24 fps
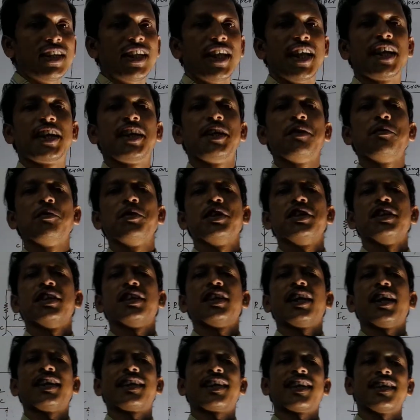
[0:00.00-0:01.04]
active region,
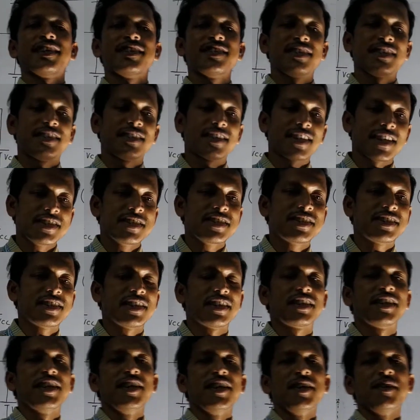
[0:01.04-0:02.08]
and
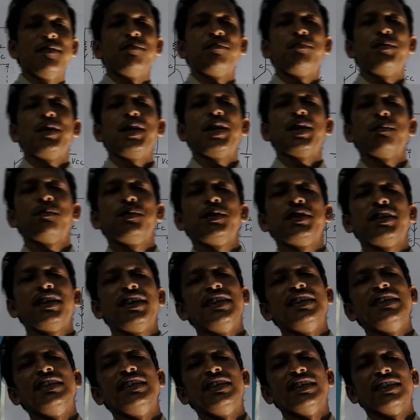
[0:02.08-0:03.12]
transistor behave as a
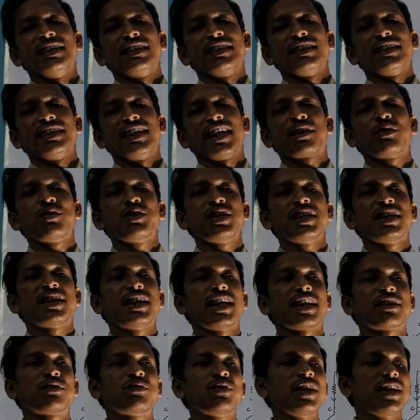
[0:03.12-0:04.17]
linear. Actually,
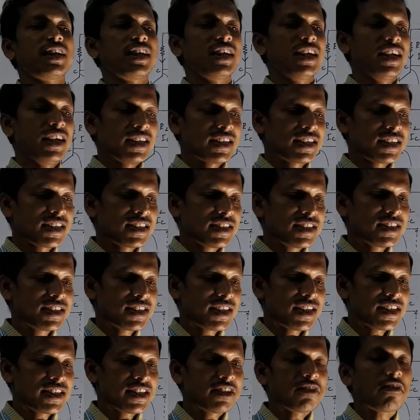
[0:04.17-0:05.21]
transistor
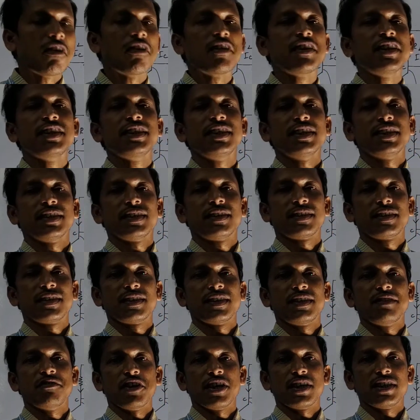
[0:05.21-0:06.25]
is a non-linear
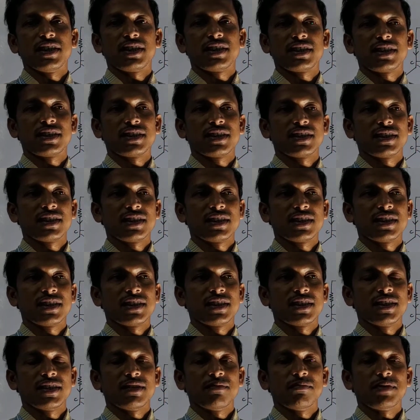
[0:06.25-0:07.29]
device.
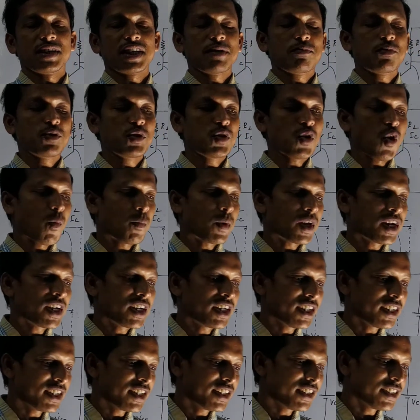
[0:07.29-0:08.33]
But if we operate
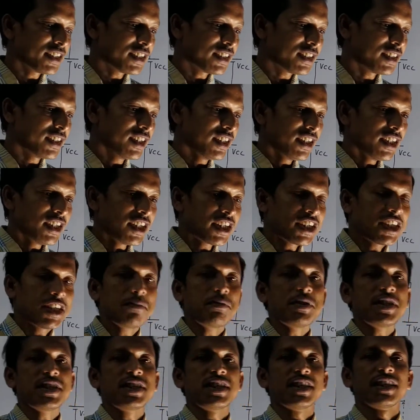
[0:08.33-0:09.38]
it in the active
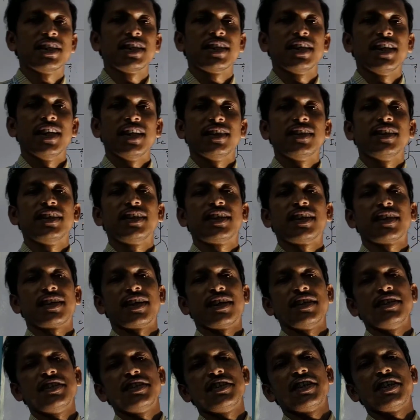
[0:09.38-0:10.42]
region, then the
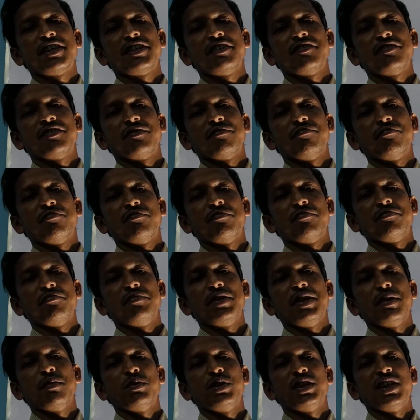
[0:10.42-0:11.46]
transistor is
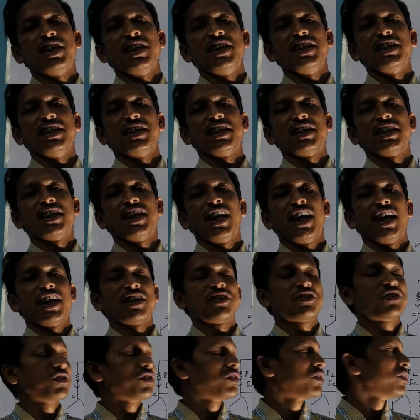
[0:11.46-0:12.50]
behave as a linear. And
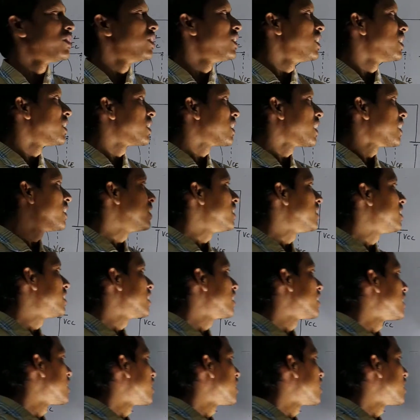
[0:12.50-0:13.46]
so, transistor